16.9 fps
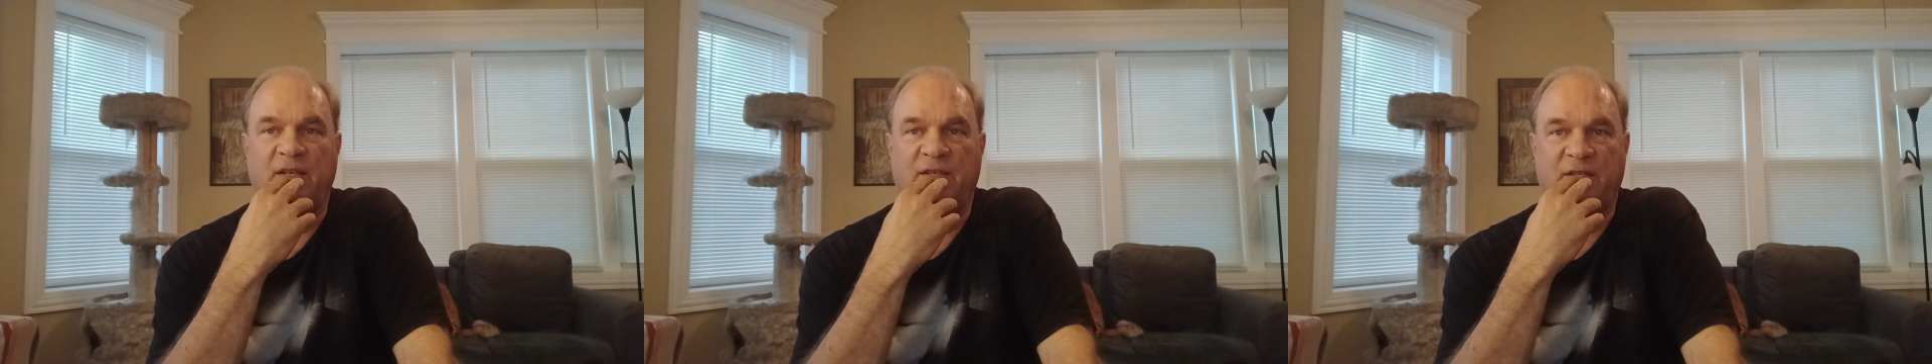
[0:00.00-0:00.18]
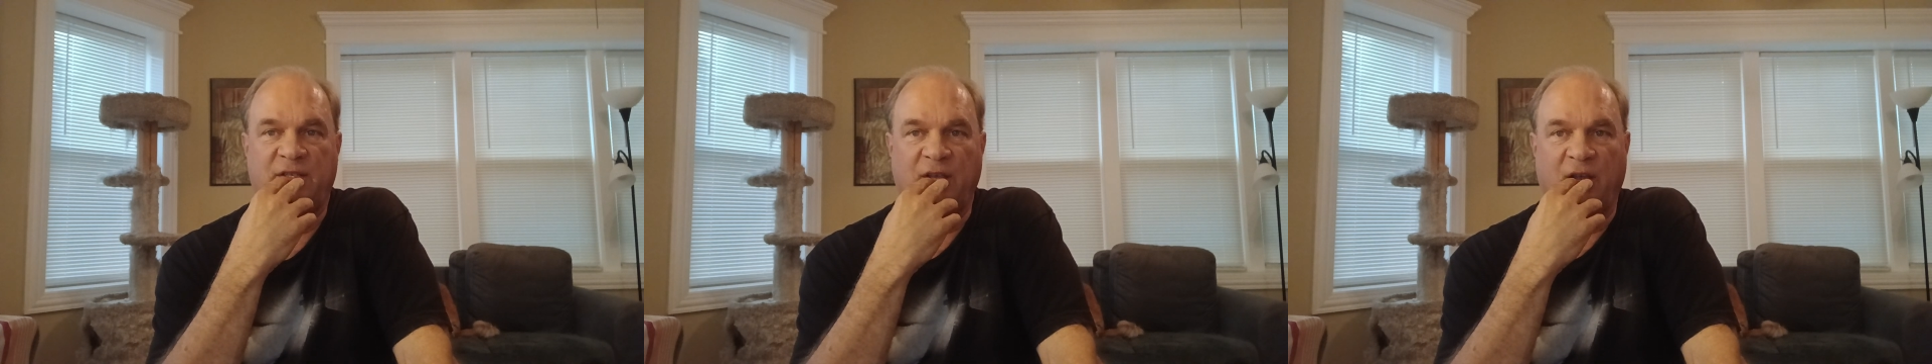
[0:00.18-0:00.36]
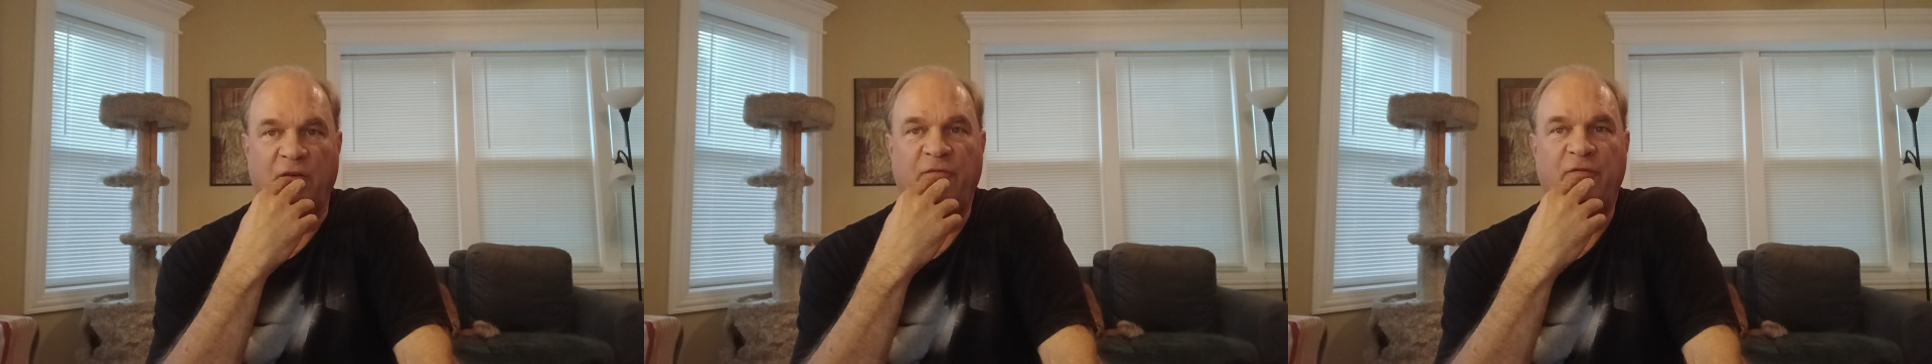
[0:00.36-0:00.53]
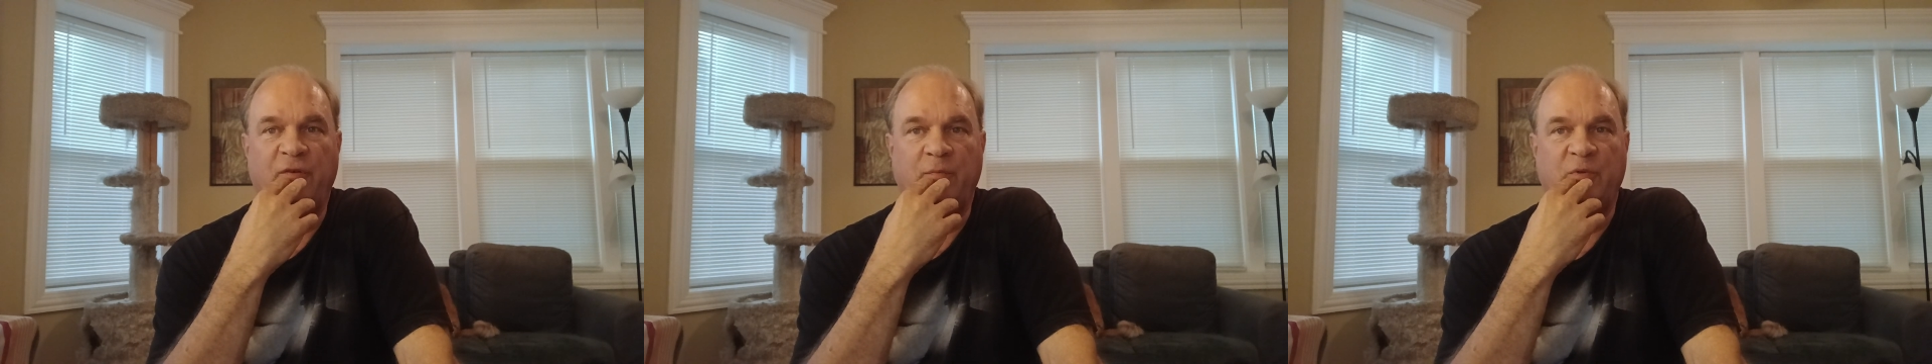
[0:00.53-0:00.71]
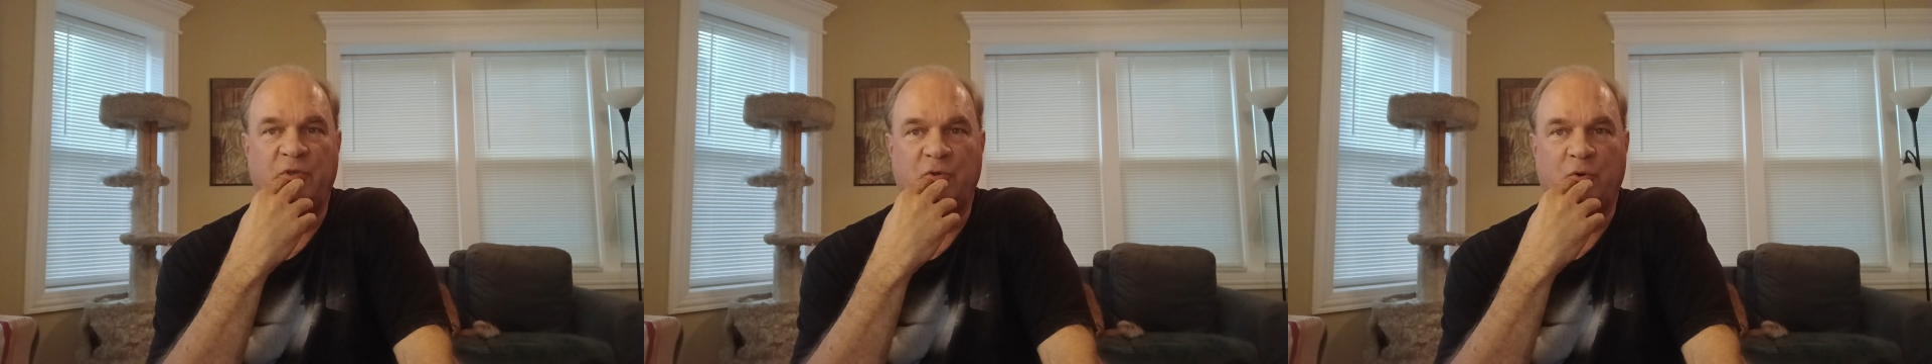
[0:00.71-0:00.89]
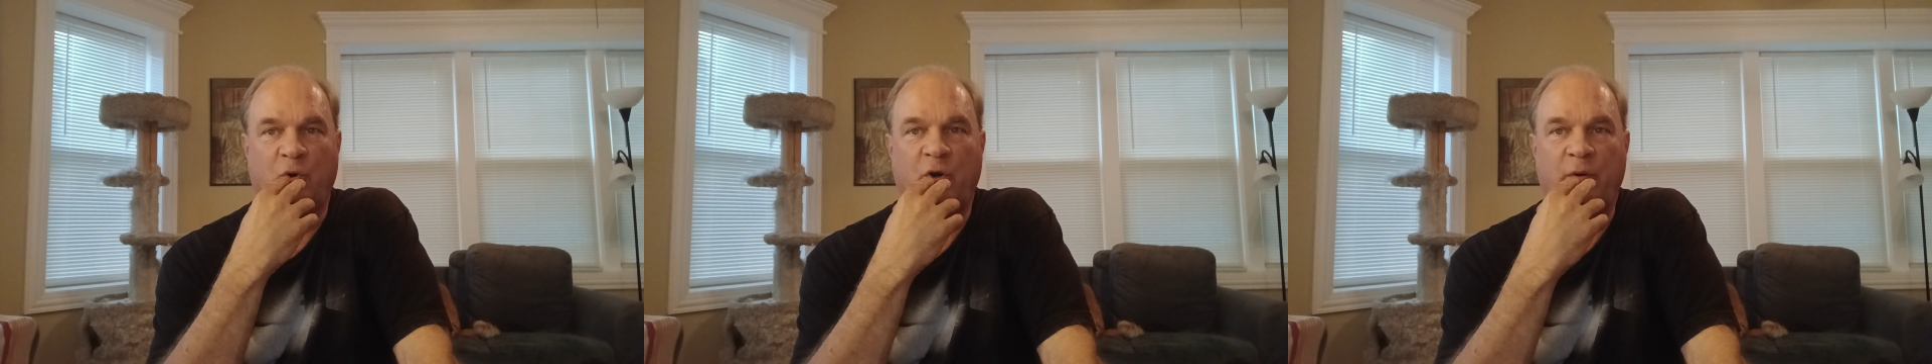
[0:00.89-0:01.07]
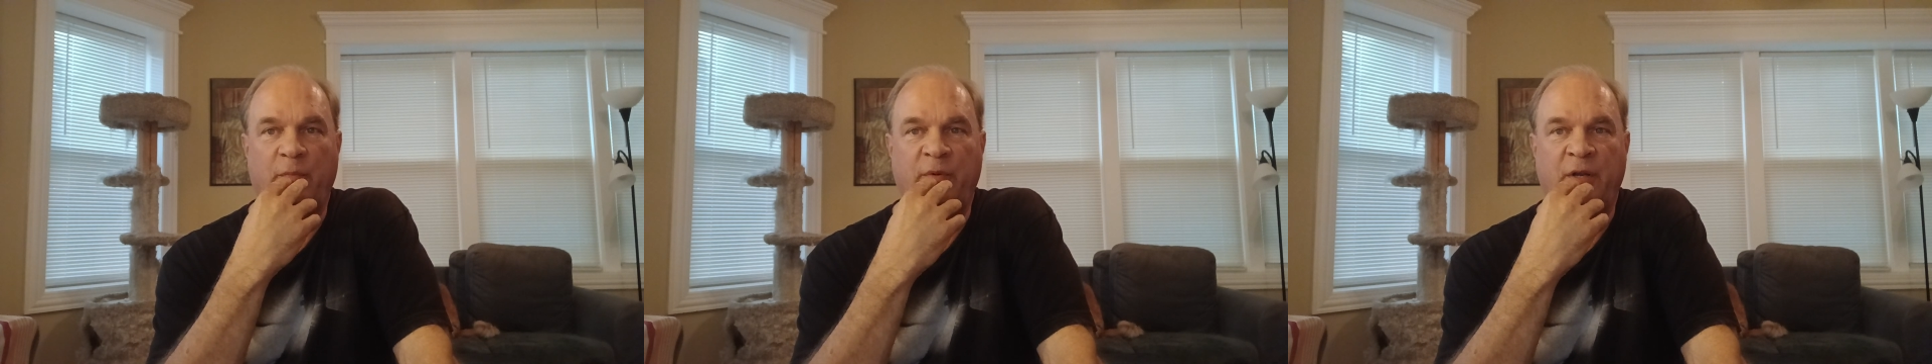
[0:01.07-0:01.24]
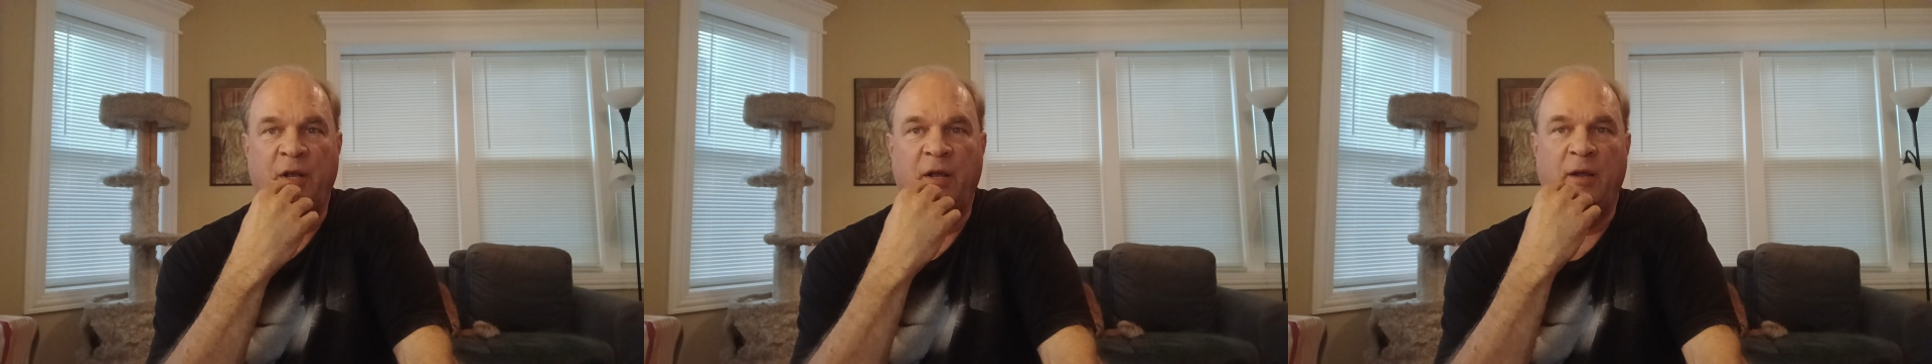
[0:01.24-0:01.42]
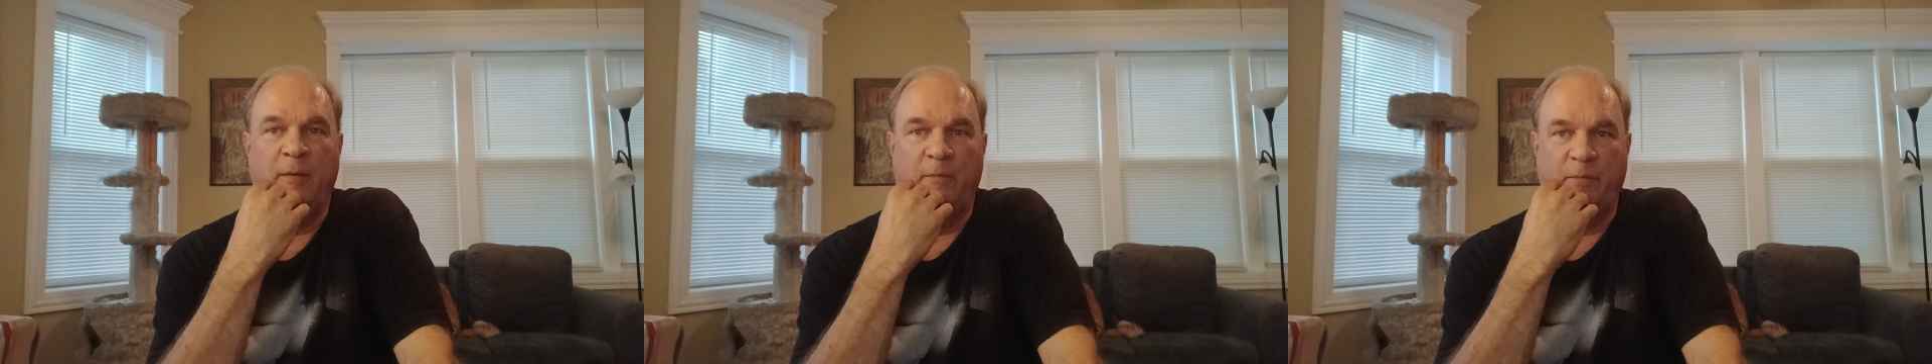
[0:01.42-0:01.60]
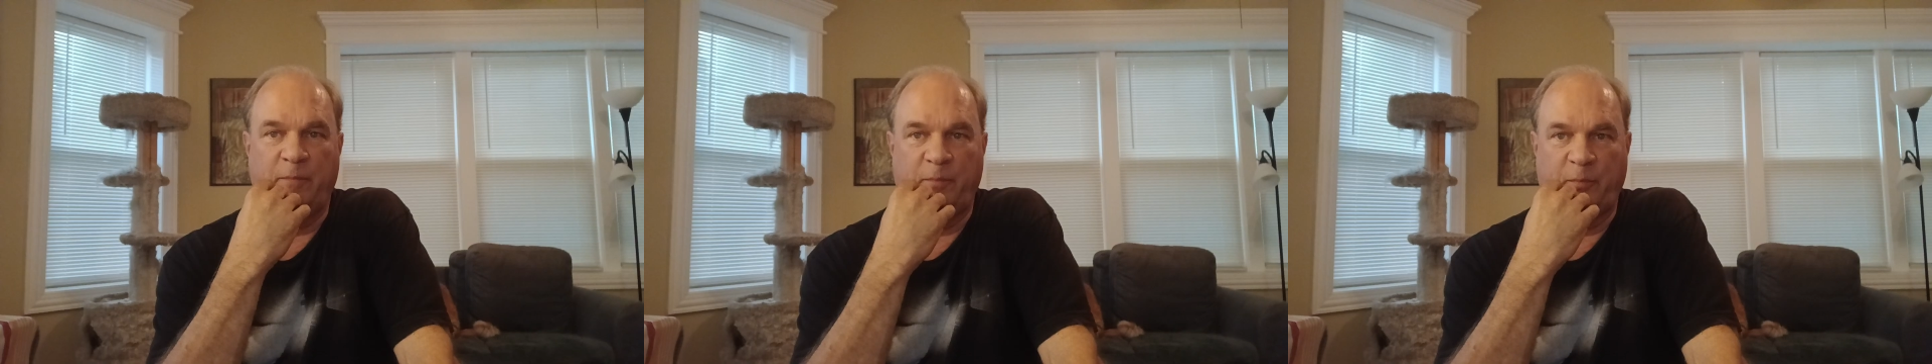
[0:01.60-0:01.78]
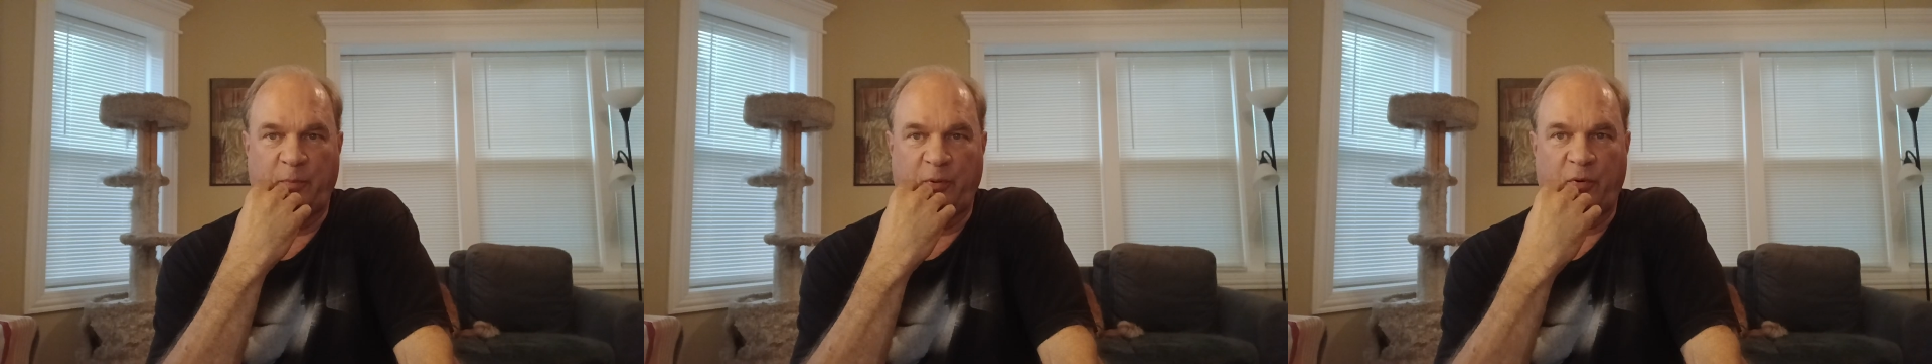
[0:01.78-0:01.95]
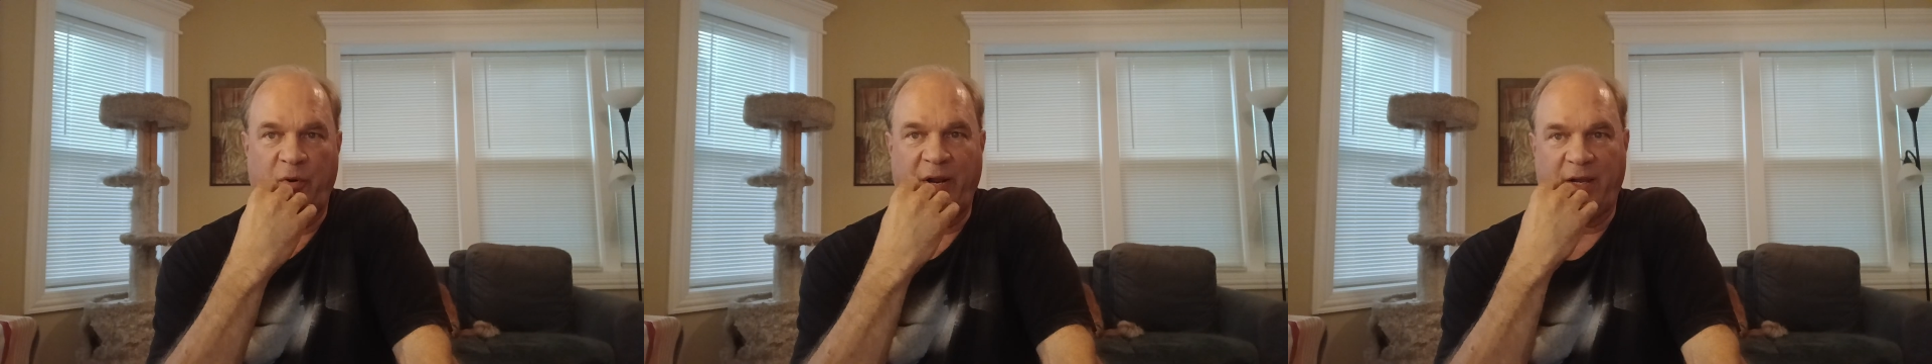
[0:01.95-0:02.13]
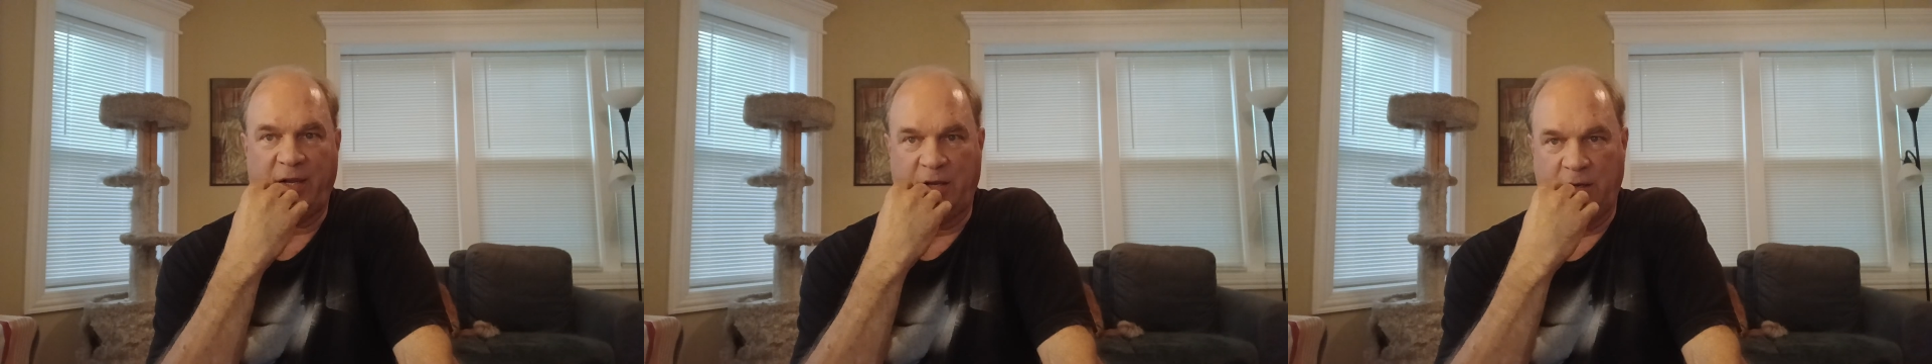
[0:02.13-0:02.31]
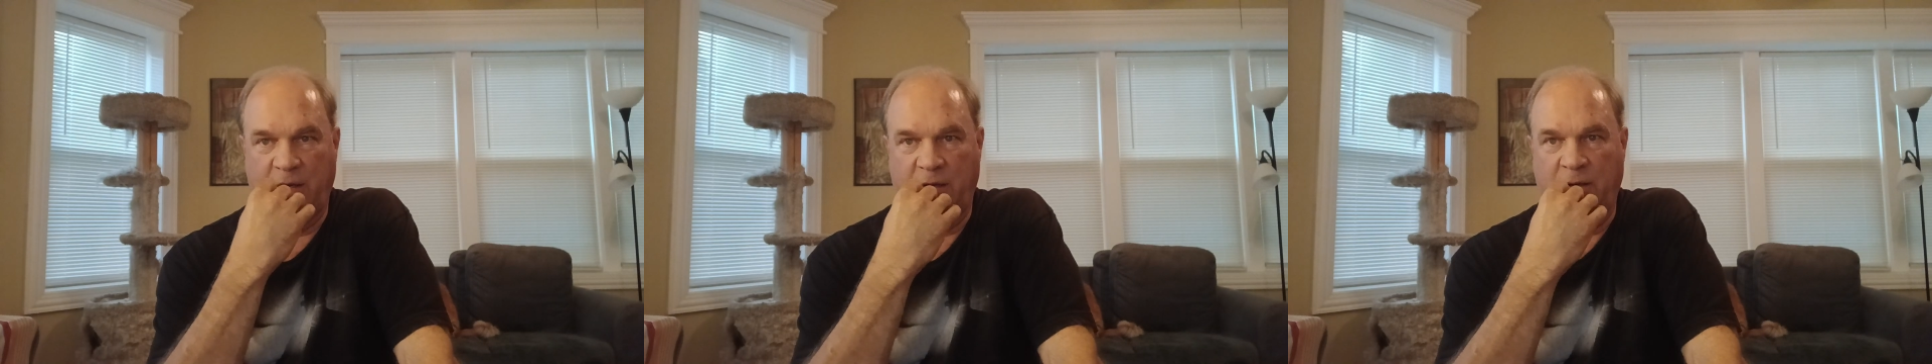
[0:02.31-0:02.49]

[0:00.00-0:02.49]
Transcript: self-absorbed prick.